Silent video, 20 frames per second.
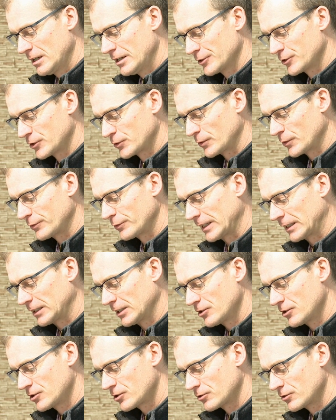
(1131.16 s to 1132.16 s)
And I was just
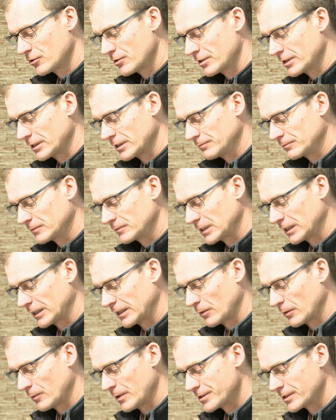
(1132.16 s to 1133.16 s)
reflecting too that,
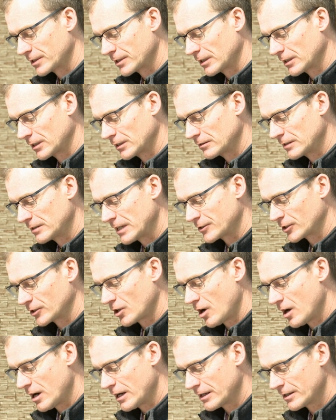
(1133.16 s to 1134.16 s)
yeah, once again,
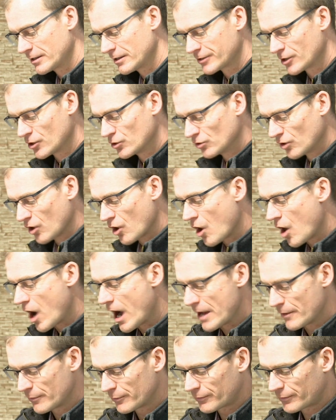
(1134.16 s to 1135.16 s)
Hezekiah's own
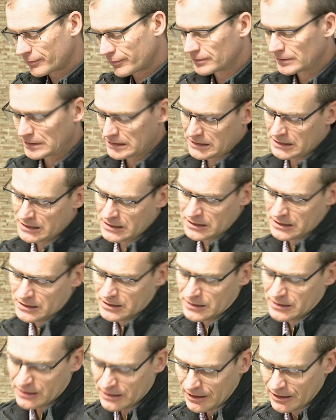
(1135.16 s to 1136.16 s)
life
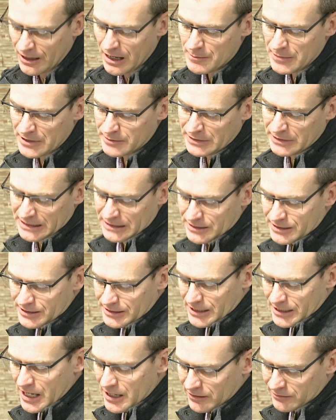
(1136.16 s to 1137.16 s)
had been
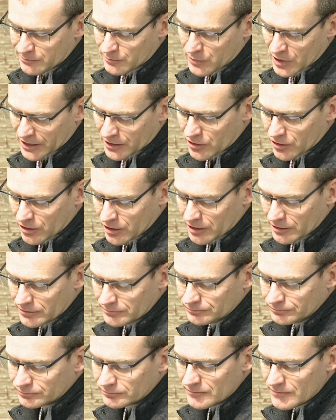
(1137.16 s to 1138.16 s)
saved by
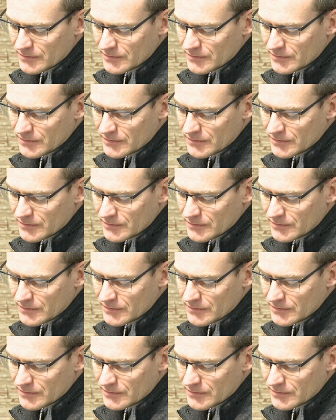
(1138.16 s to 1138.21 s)
God.